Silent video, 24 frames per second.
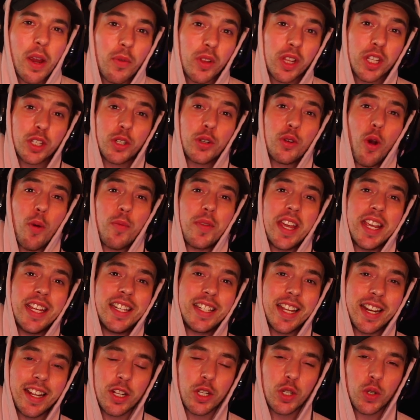I really do hope that you
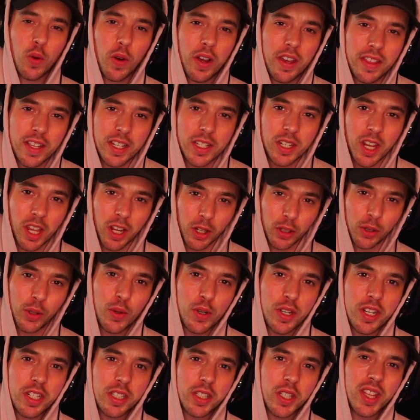did enjoy this
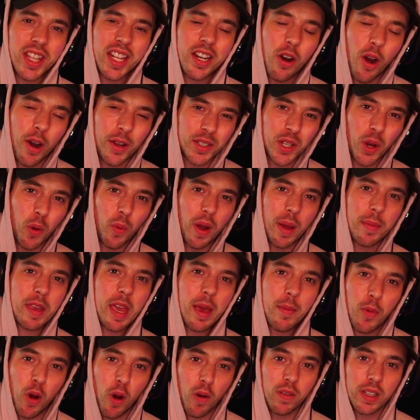conclusion to the Naruto
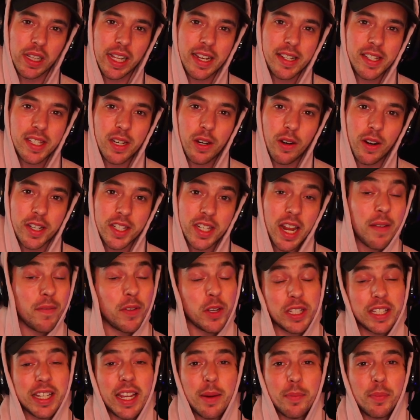webcam overlay series. And if
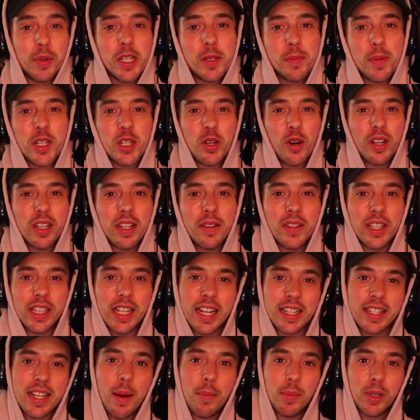you did, enjoyed, please be sure to leave a
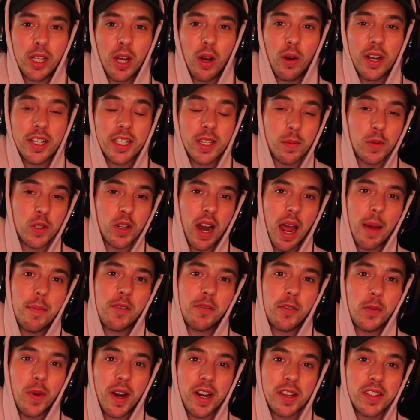like down below and subscribe
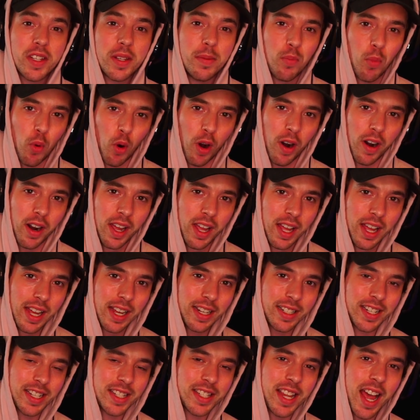if you want to see more
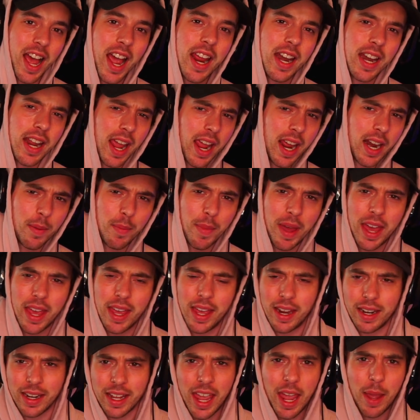design, anime,
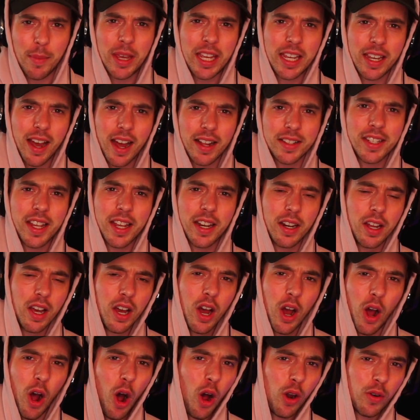and gaming content,
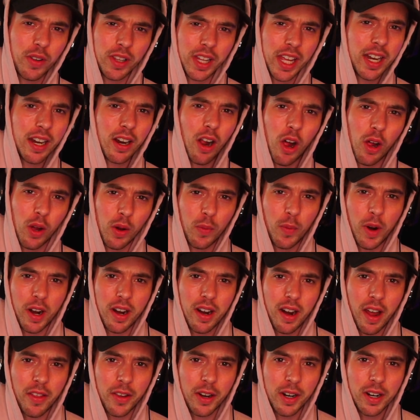all related all in one
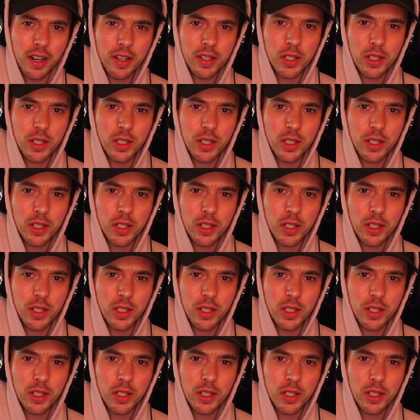another.